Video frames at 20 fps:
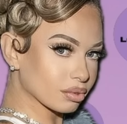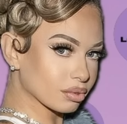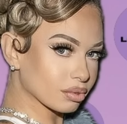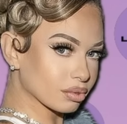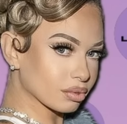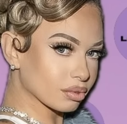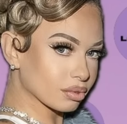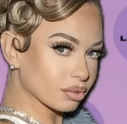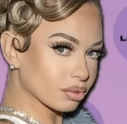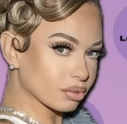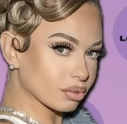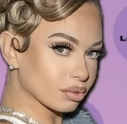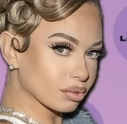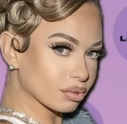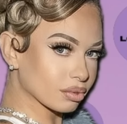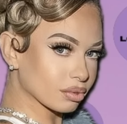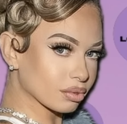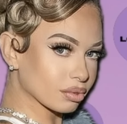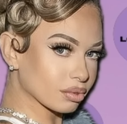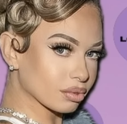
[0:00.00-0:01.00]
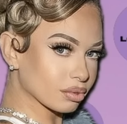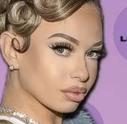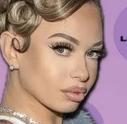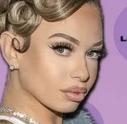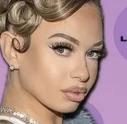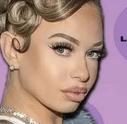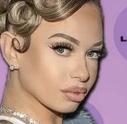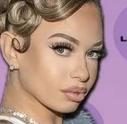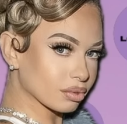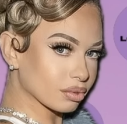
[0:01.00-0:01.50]

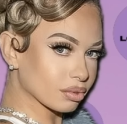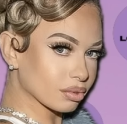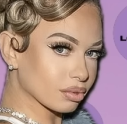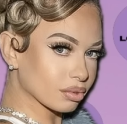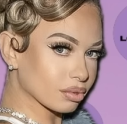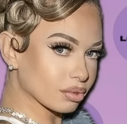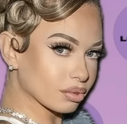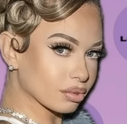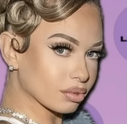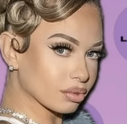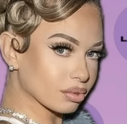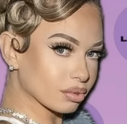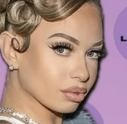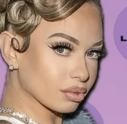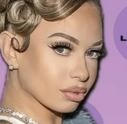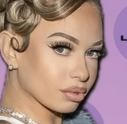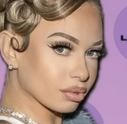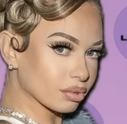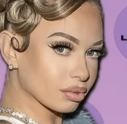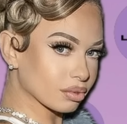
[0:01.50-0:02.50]
[no speech]